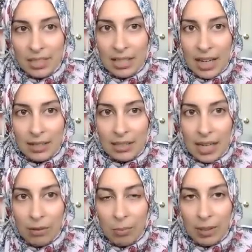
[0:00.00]
Yet
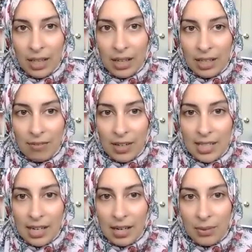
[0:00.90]
I would be lying if I
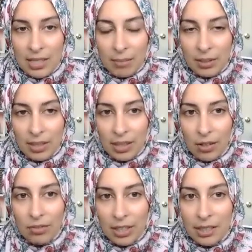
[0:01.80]
said I was completely
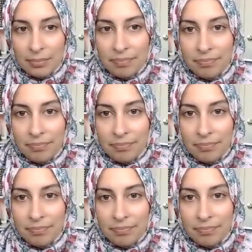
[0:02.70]
over it.